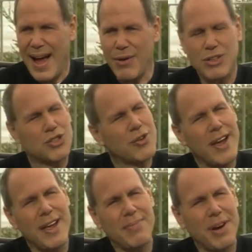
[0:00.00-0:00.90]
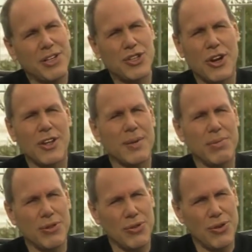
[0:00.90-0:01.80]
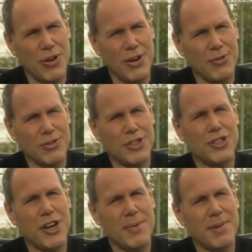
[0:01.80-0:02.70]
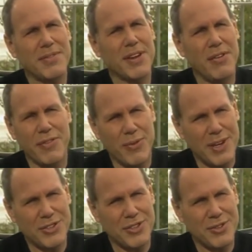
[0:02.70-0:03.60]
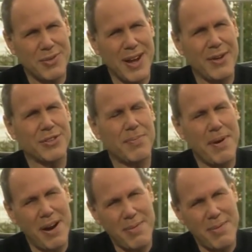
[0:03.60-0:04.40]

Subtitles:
I was trained by Charlie Bluthorn, who was the chairman of Gulf and Western when I was at